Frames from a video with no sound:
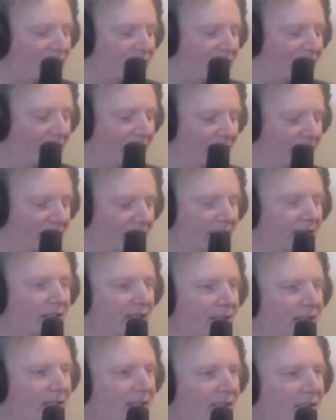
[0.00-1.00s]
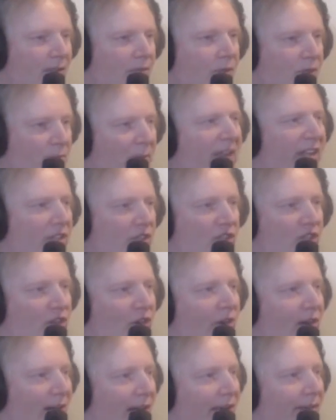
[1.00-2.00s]
So I was making
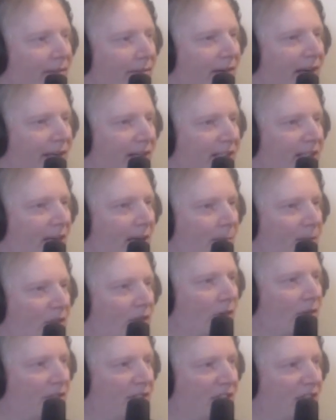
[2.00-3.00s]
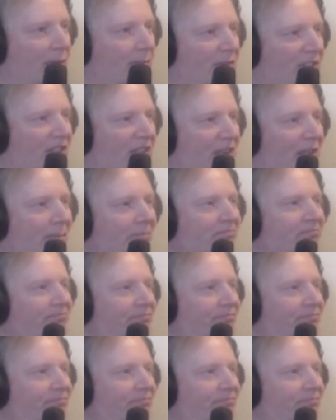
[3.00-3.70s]
sure I found a time to go see him this time.